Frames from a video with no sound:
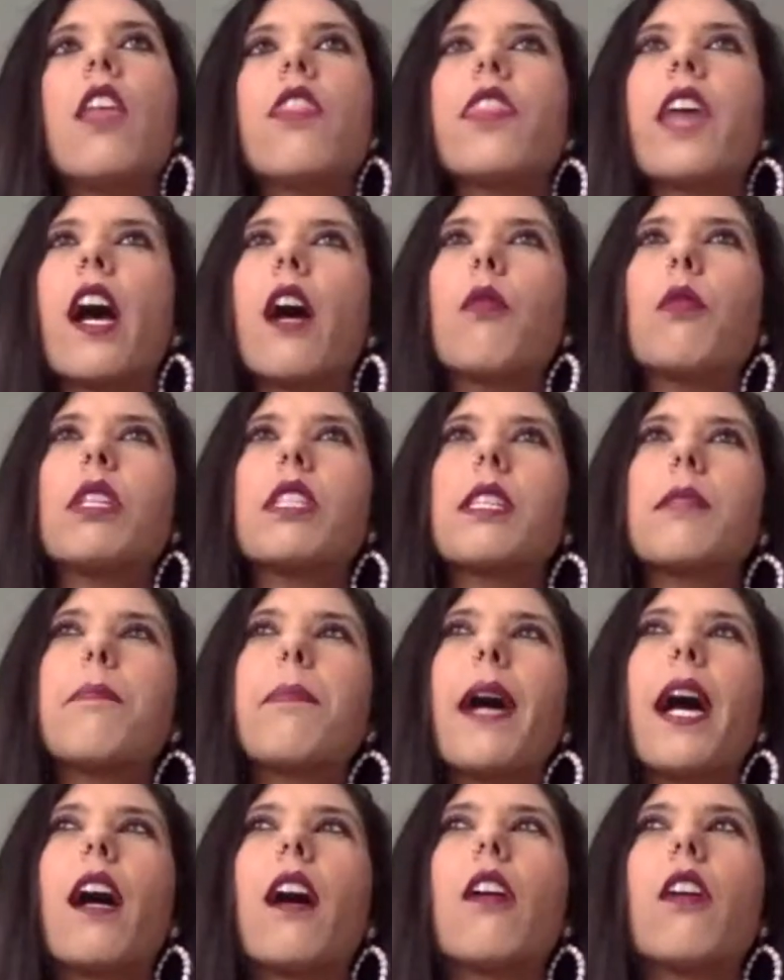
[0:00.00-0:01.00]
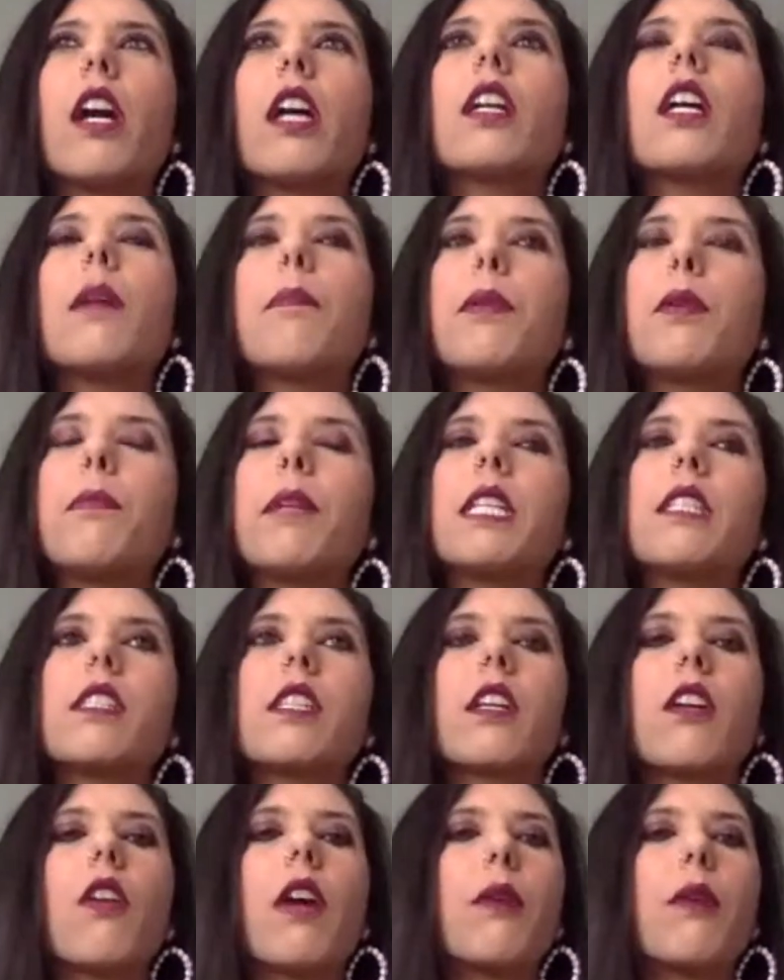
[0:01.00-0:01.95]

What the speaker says: That was about a couple months ago.